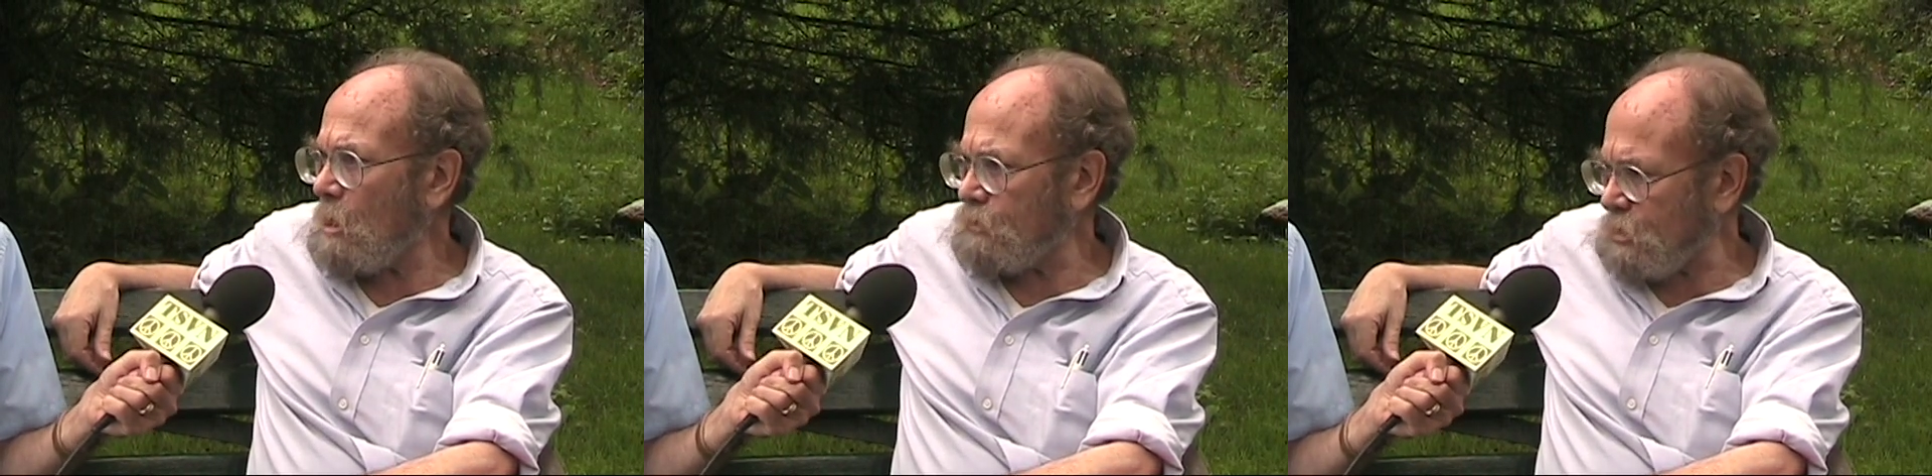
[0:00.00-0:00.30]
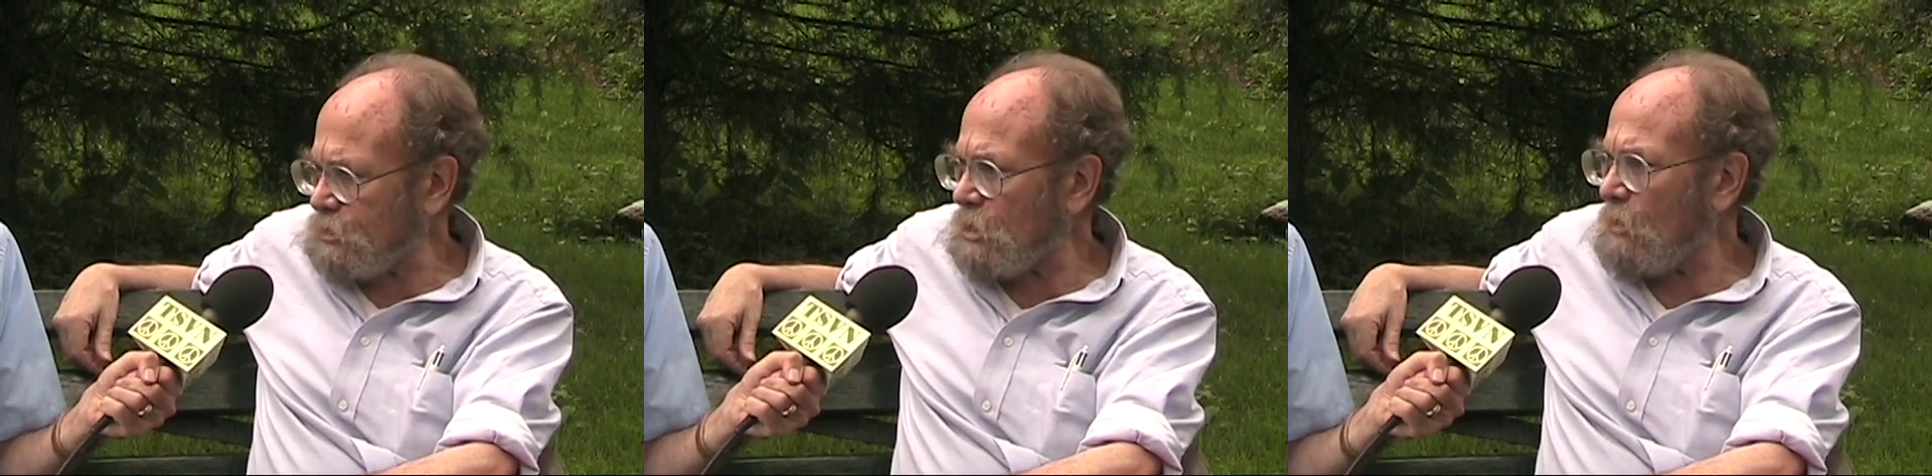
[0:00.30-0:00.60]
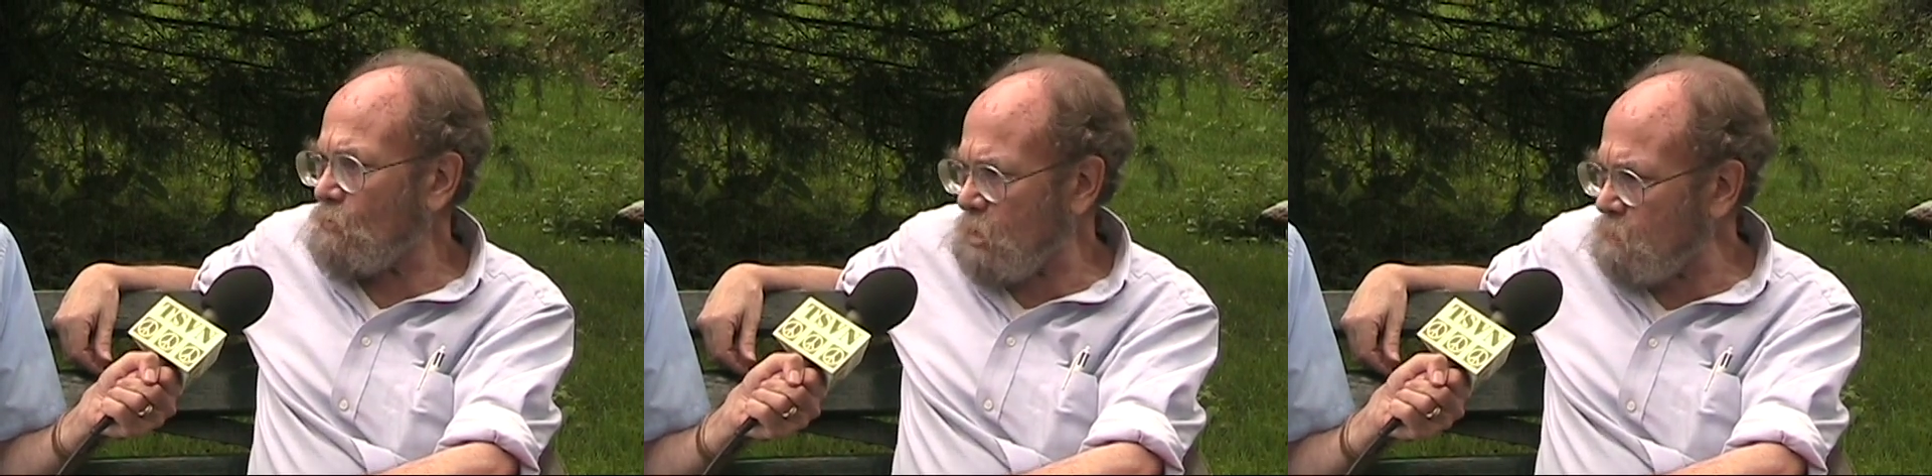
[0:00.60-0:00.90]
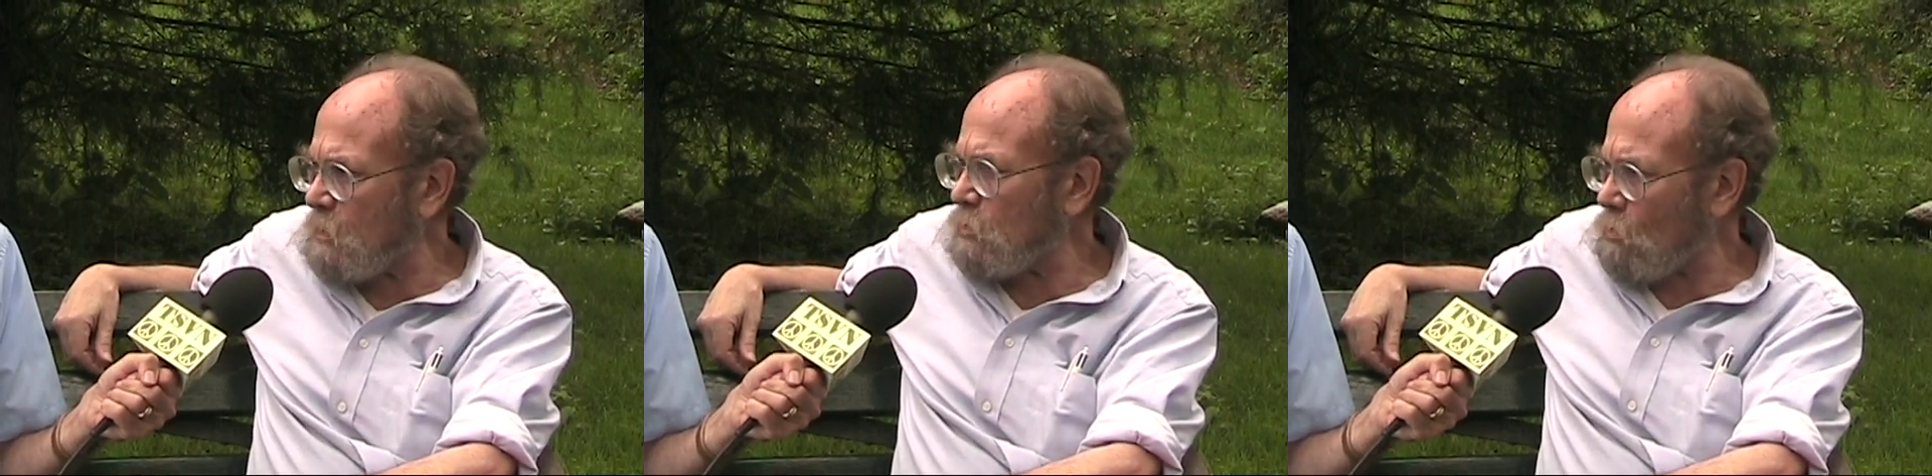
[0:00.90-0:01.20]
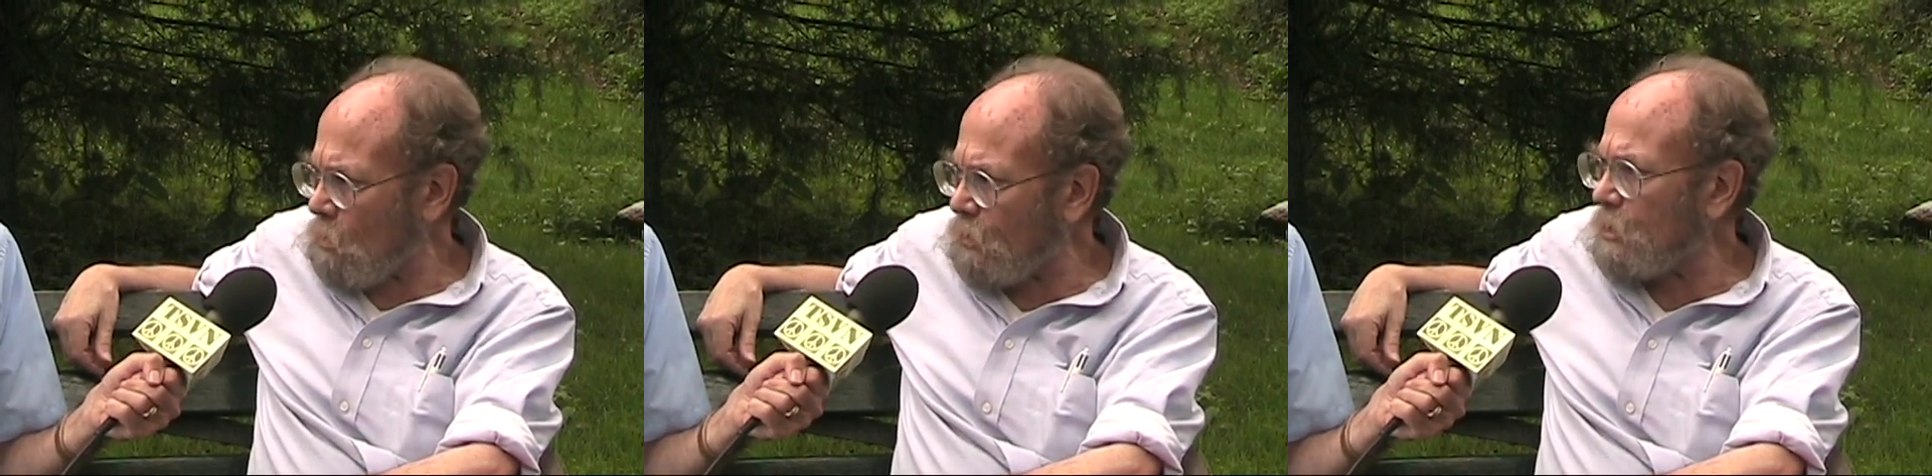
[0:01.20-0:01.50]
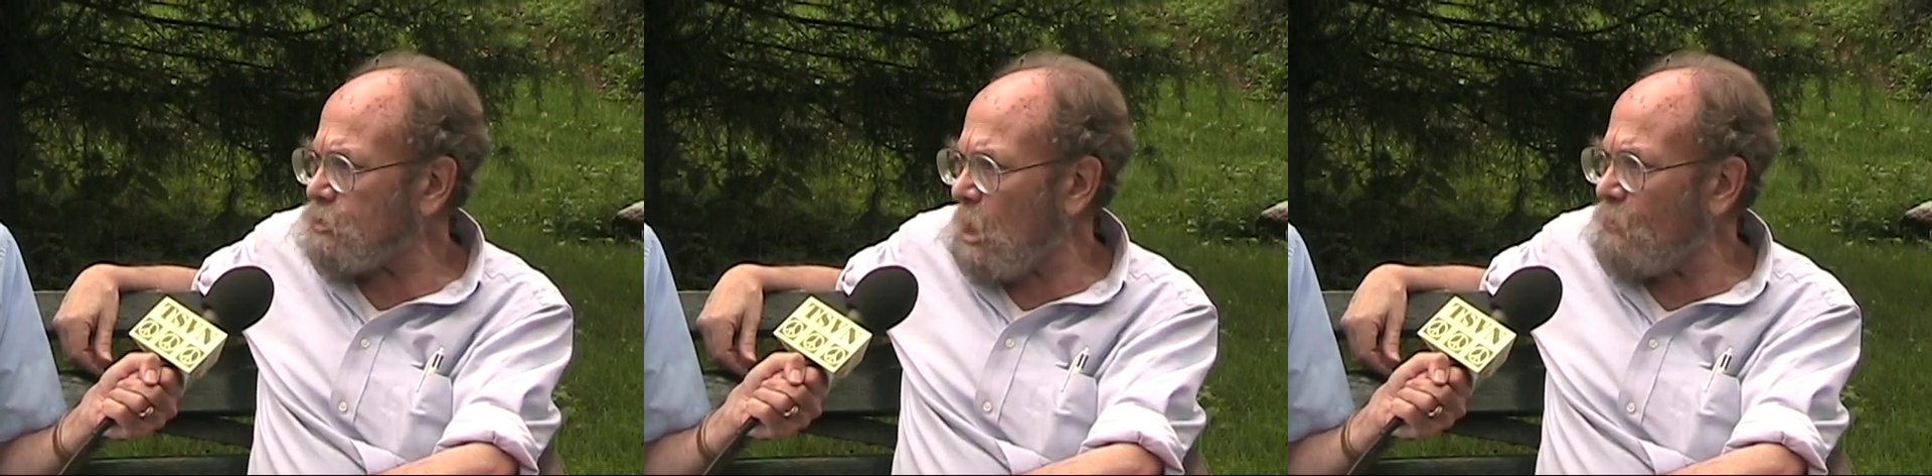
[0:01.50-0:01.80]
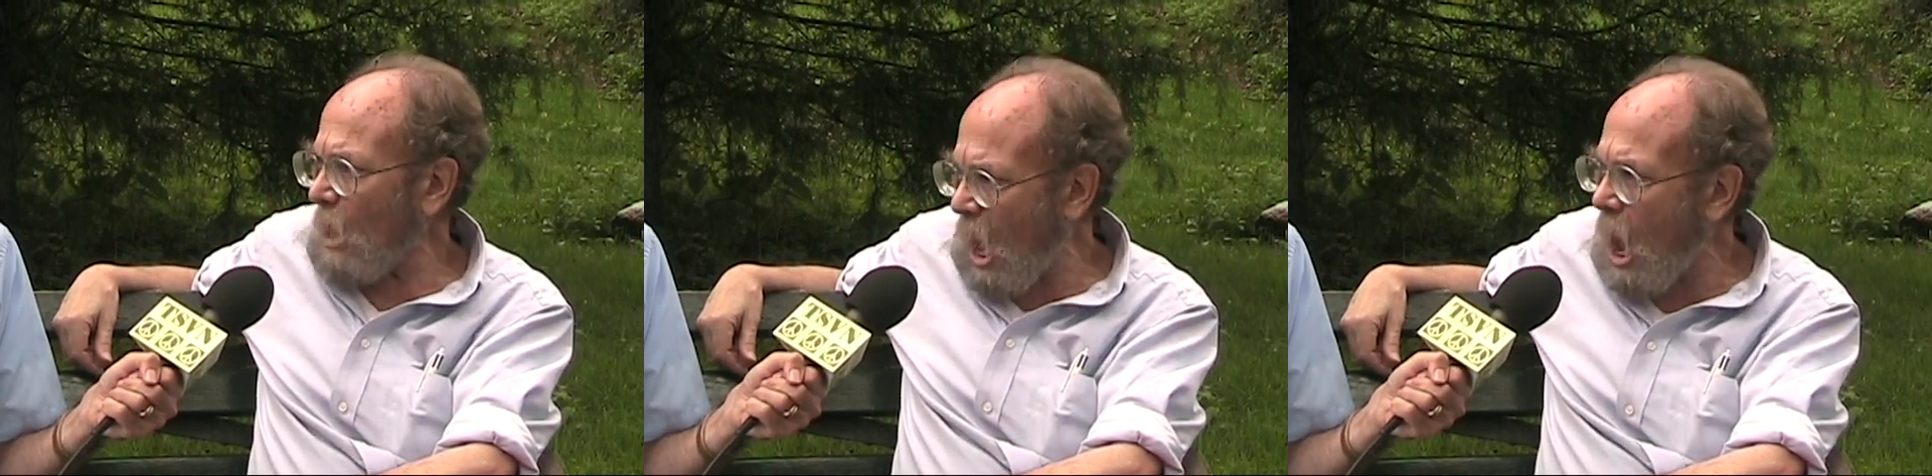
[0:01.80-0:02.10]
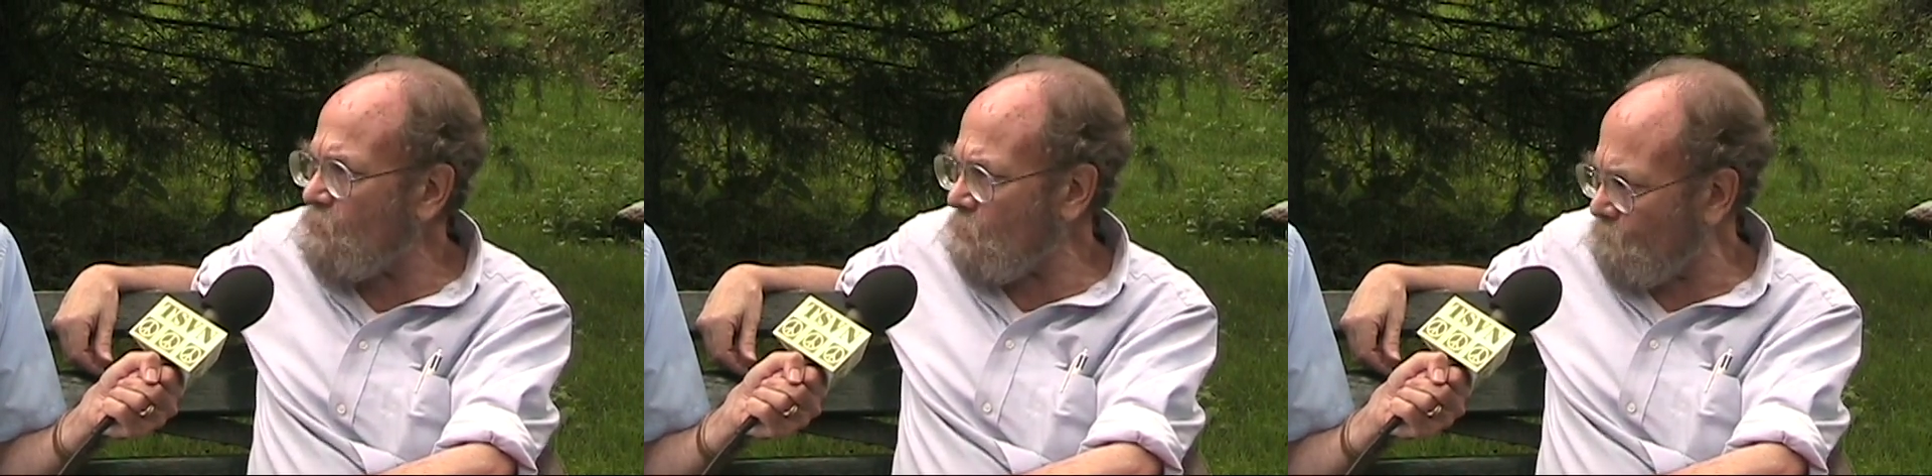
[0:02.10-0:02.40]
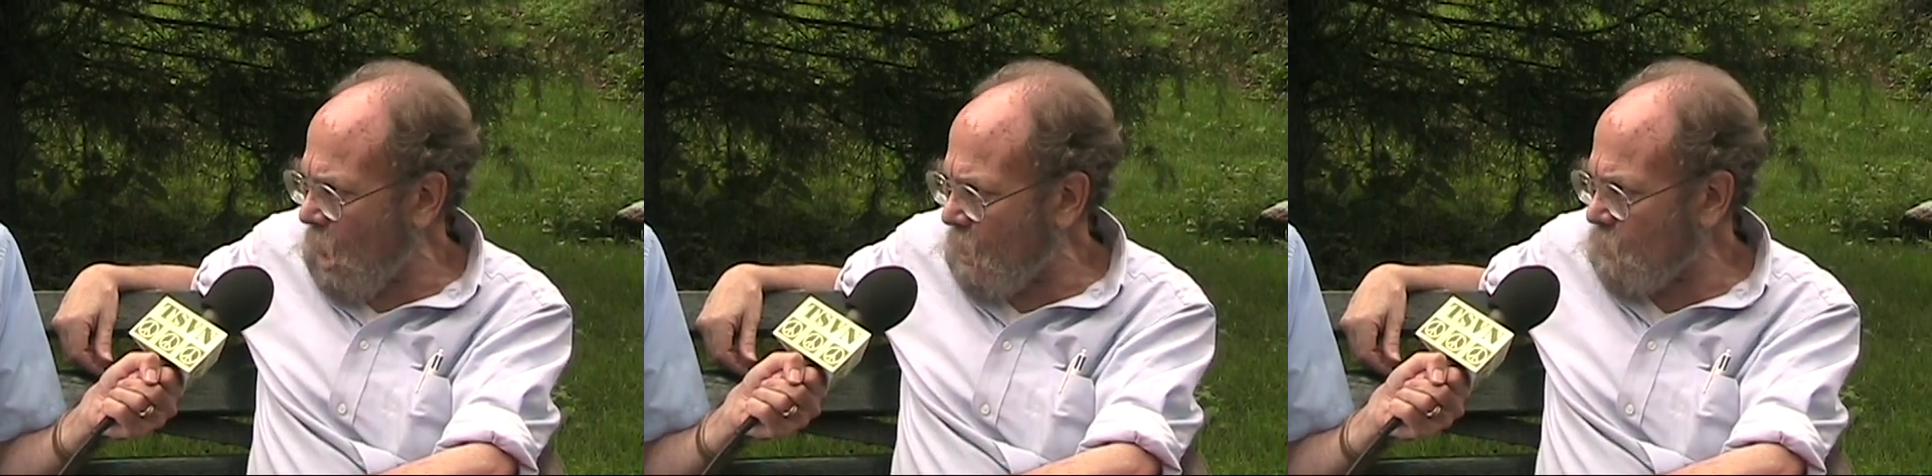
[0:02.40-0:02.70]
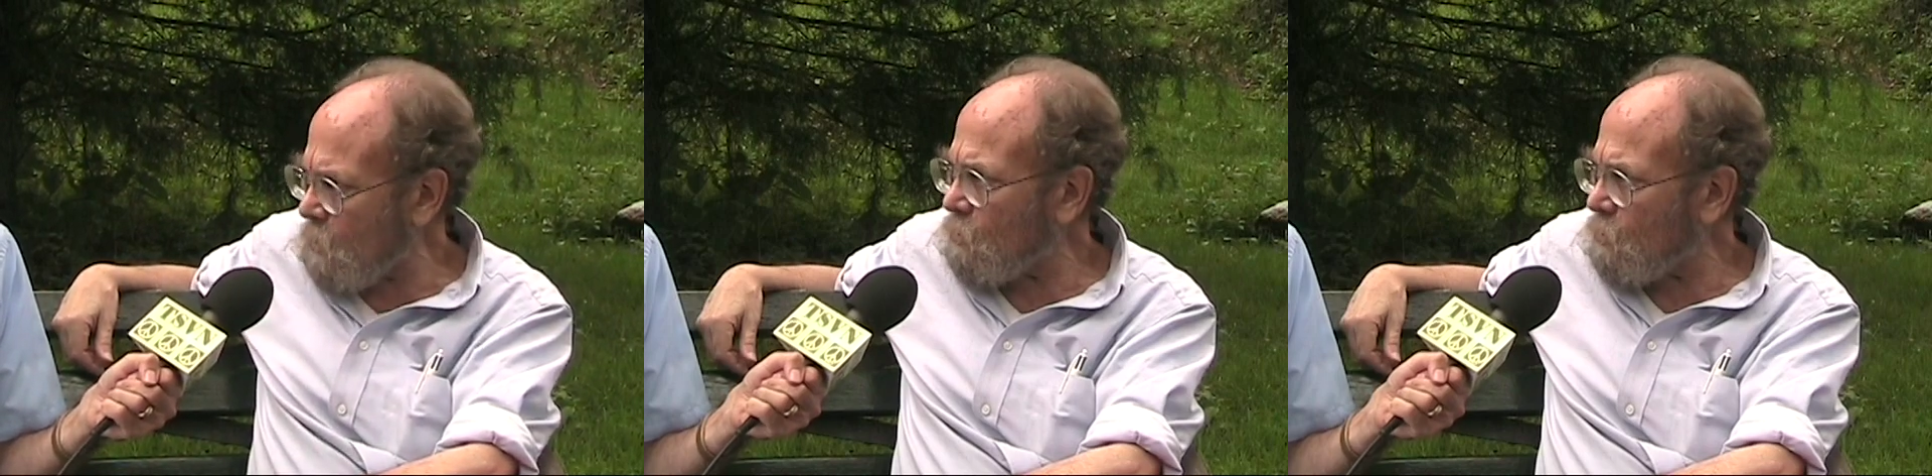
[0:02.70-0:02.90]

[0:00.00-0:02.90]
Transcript: this agreement called the Haravara,